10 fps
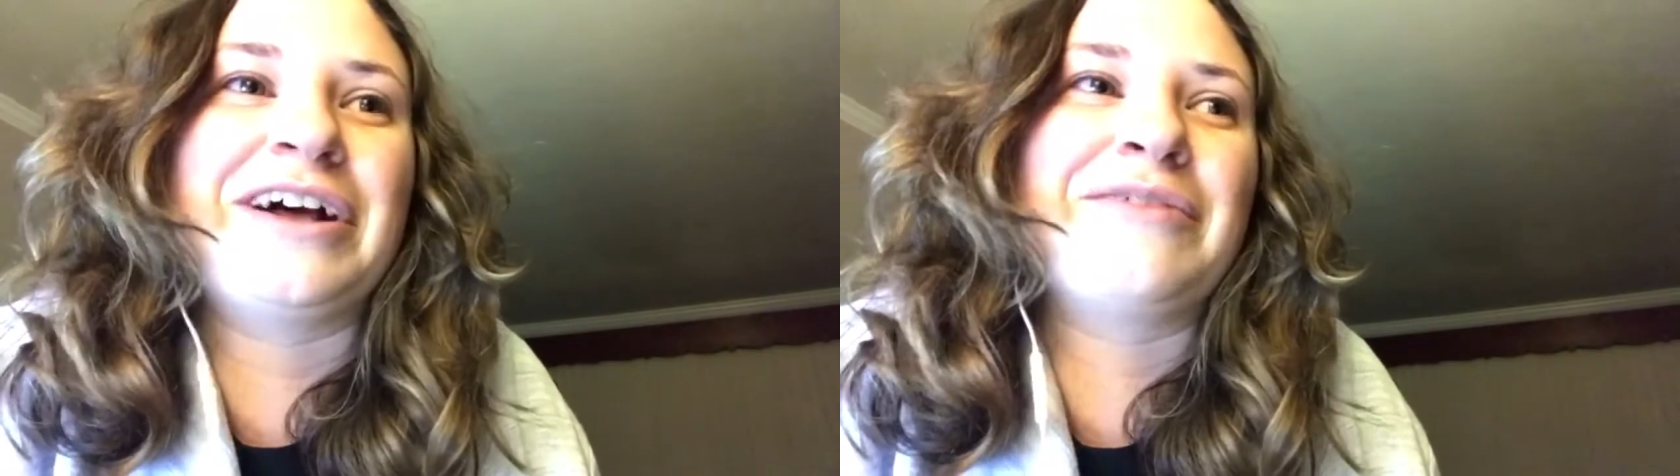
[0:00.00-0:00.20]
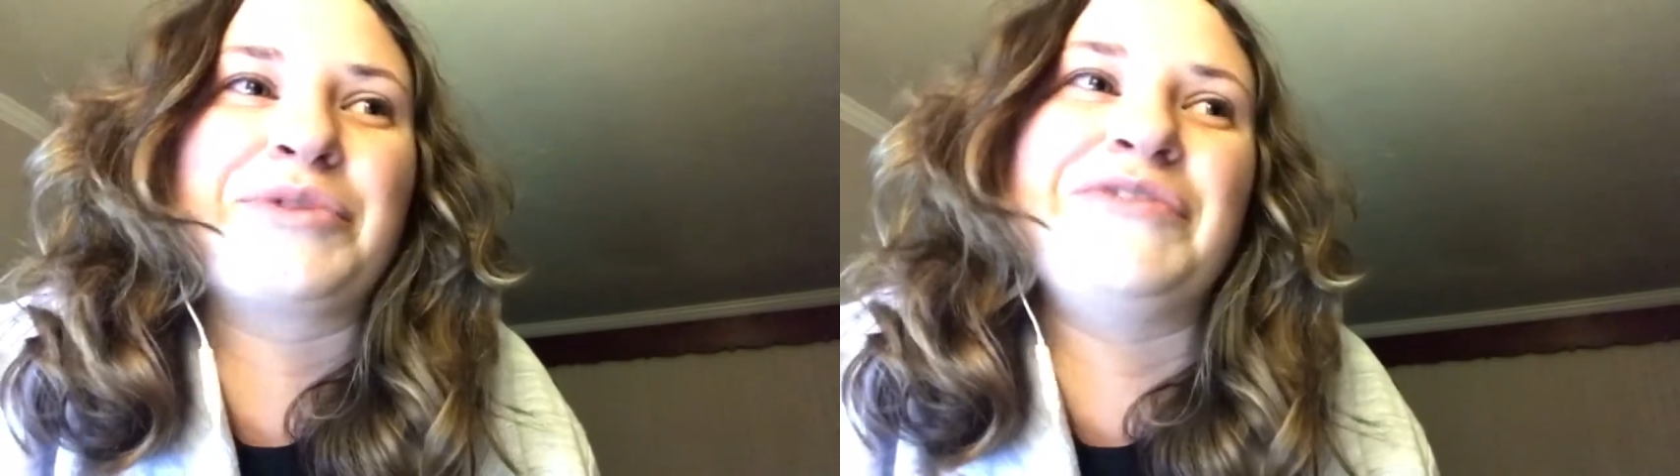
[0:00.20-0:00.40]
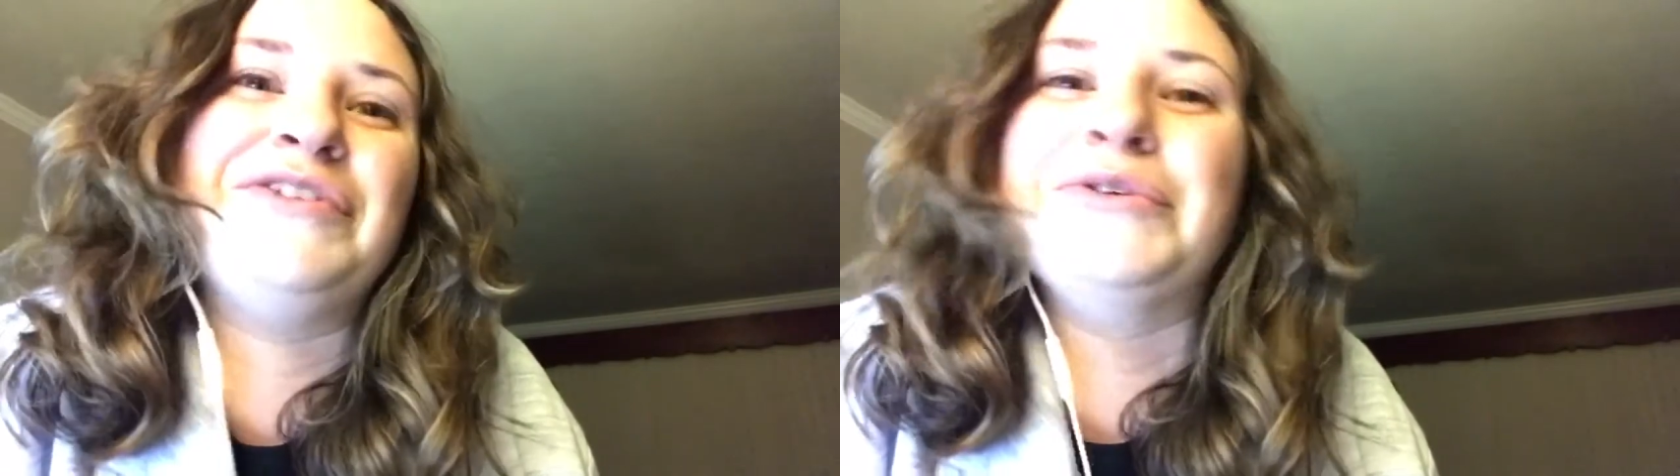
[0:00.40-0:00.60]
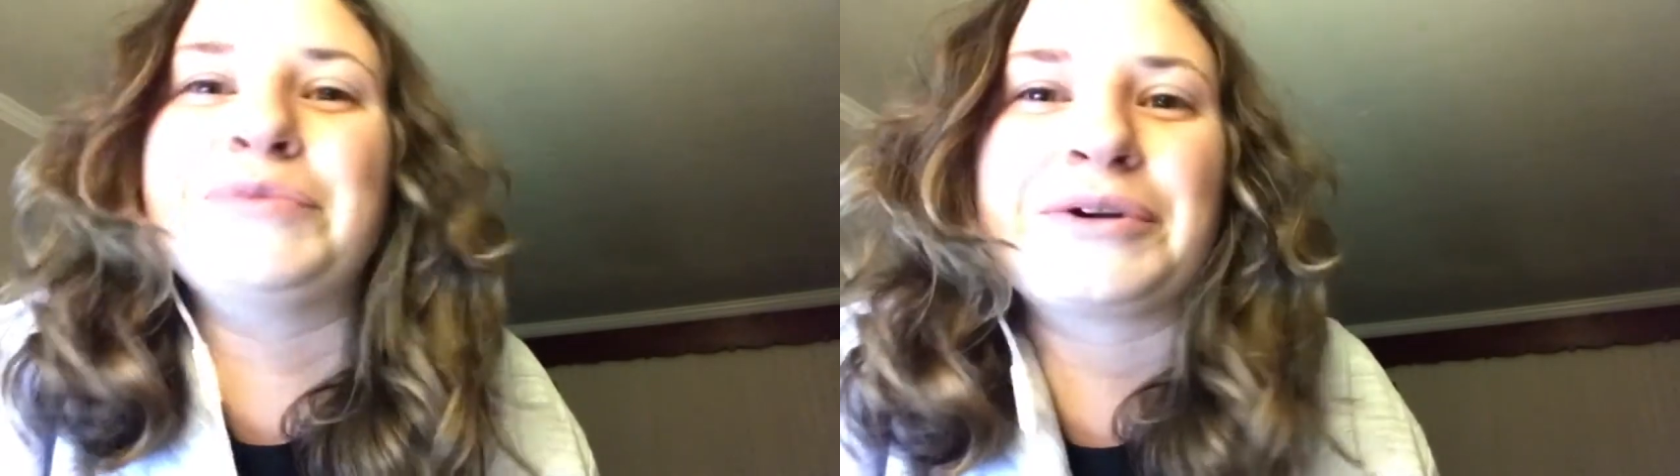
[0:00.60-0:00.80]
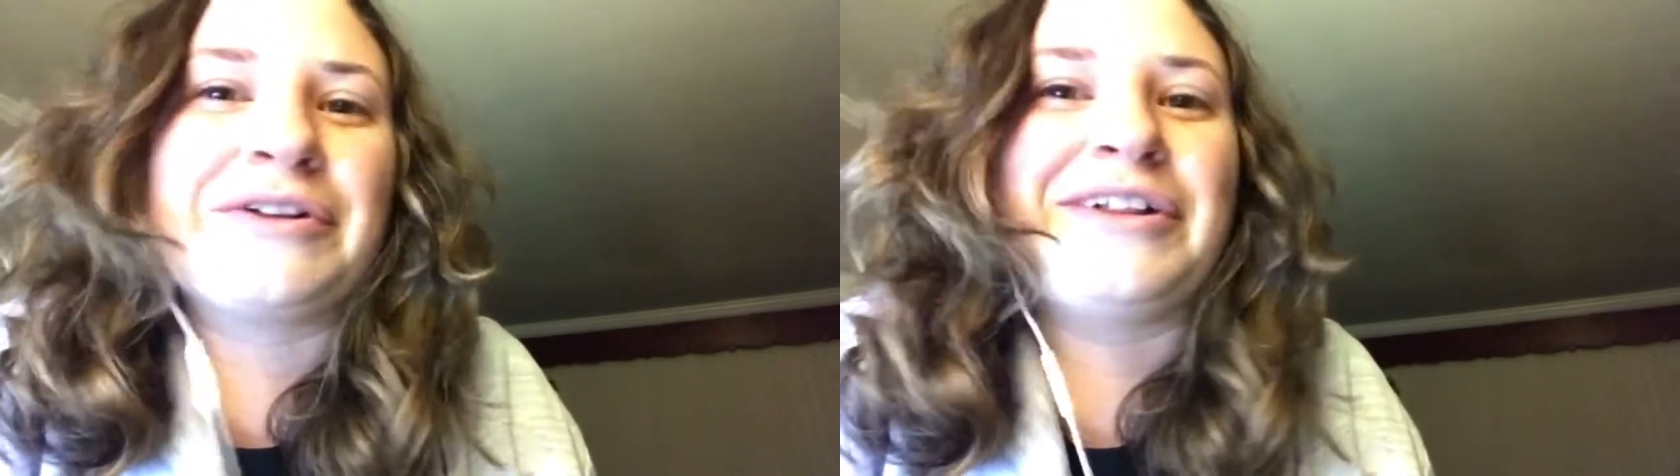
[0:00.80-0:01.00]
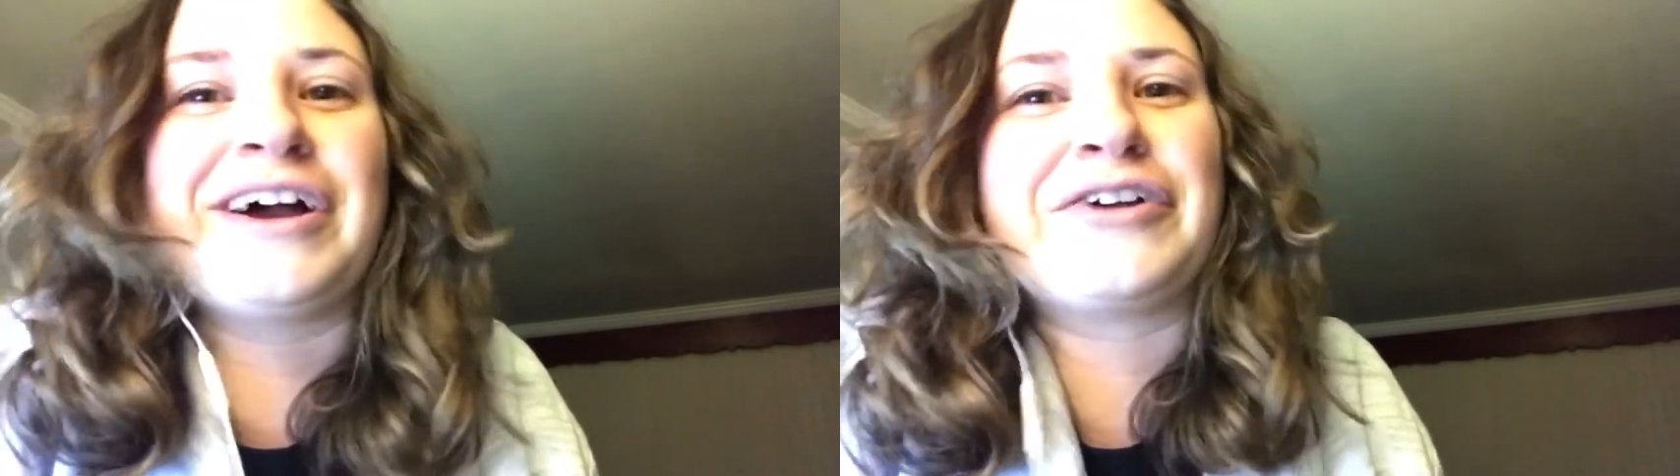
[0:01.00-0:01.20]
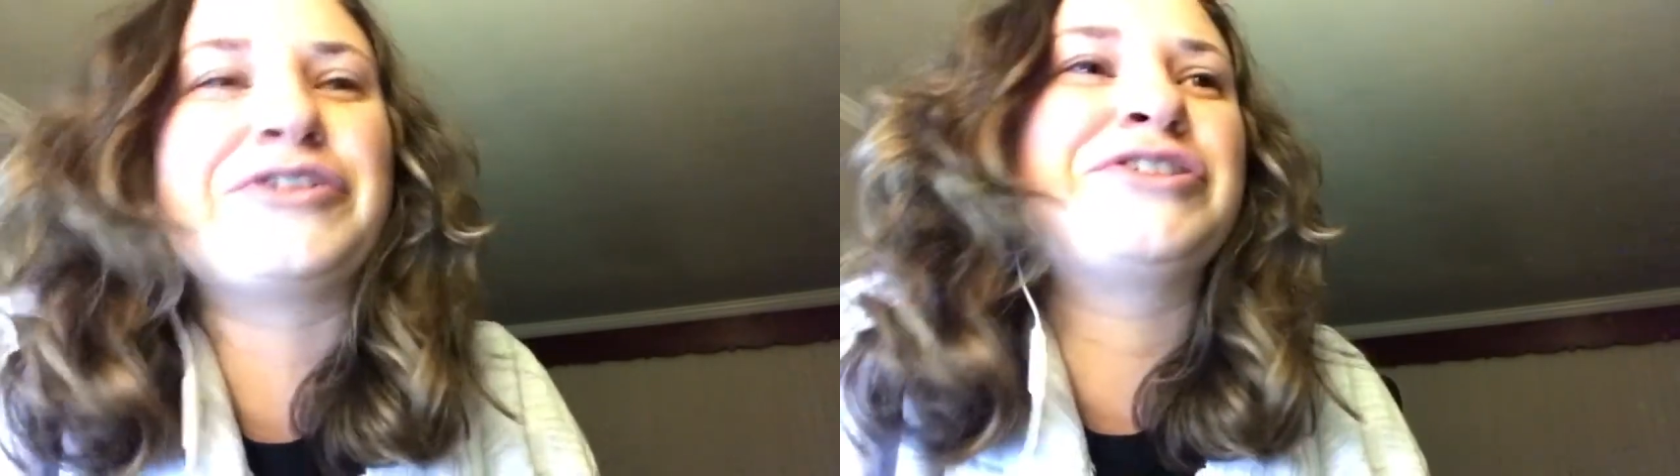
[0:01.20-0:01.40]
I've reviewed Pretty Little Liars